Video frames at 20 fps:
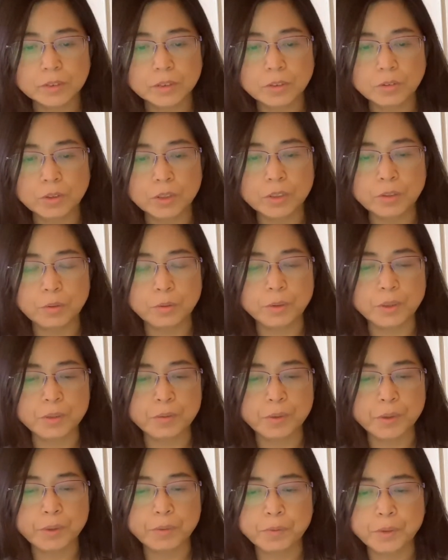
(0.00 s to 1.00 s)

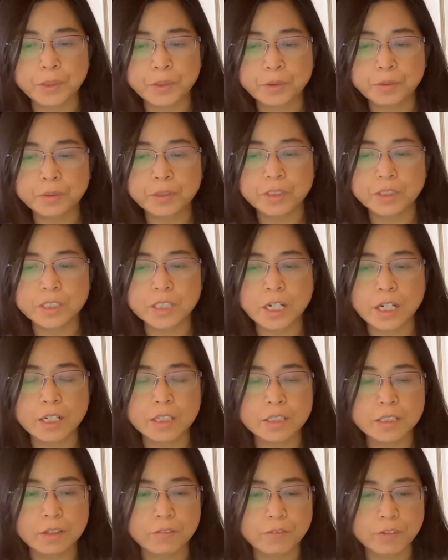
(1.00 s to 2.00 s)
greatly reduce the
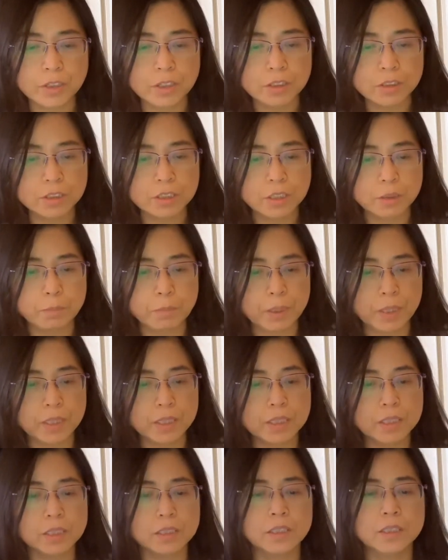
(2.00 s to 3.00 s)
chance of
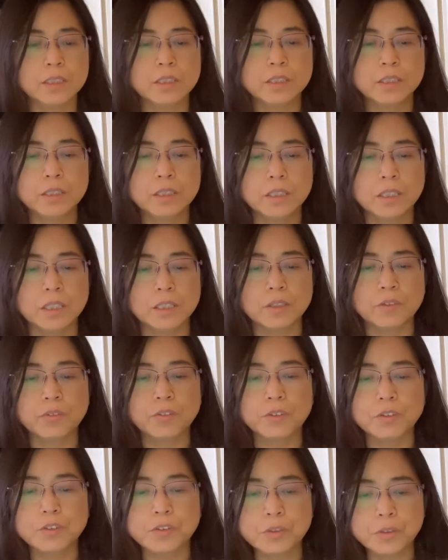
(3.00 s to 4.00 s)
constipation. And
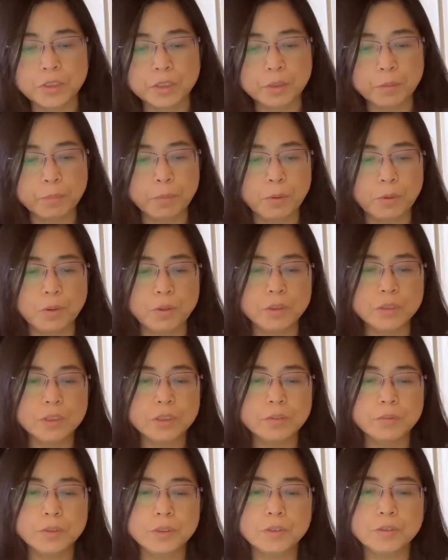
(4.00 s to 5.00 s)
for the trigger
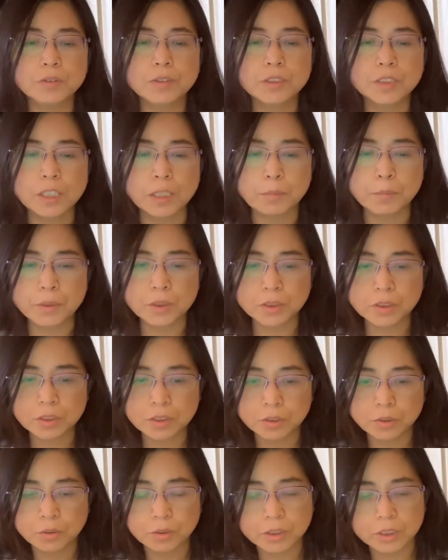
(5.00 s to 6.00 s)
point, we use stomach
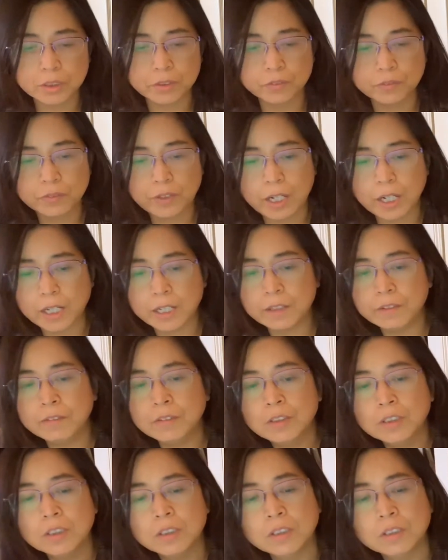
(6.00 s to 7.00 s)
25,
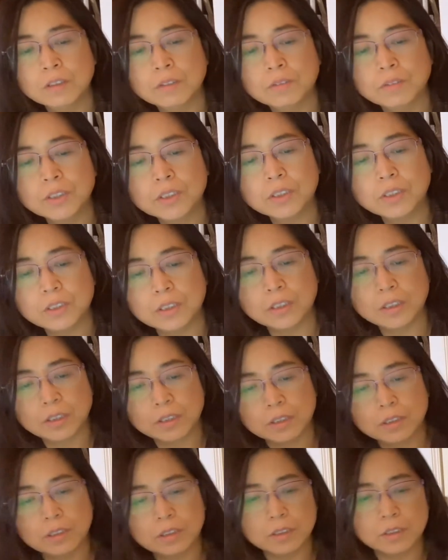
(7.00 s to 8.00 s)
which
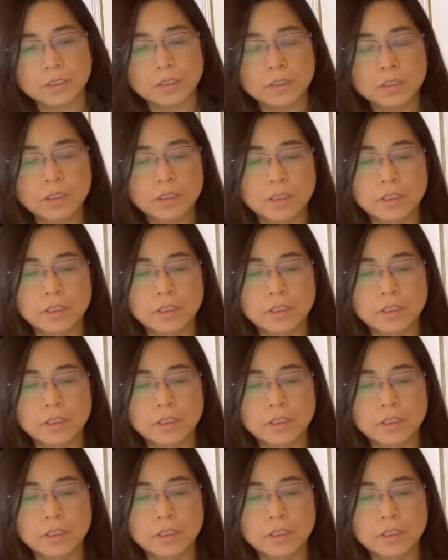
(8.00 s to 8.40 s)
is